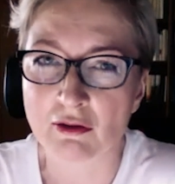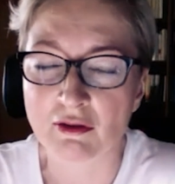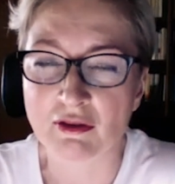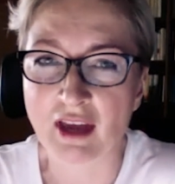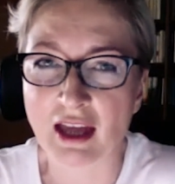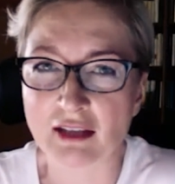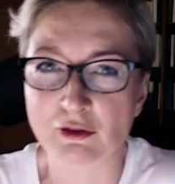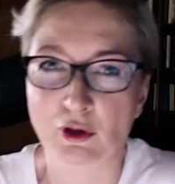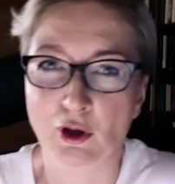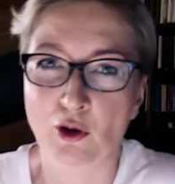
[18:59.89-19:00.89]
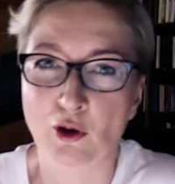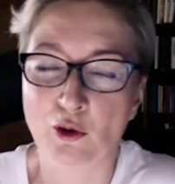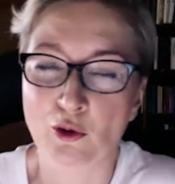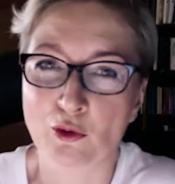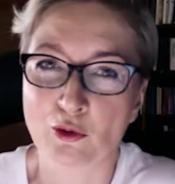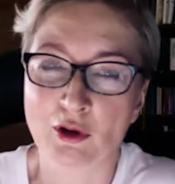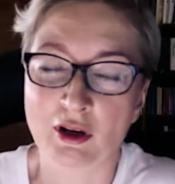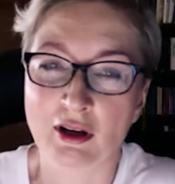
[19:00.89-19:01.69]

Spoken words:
that who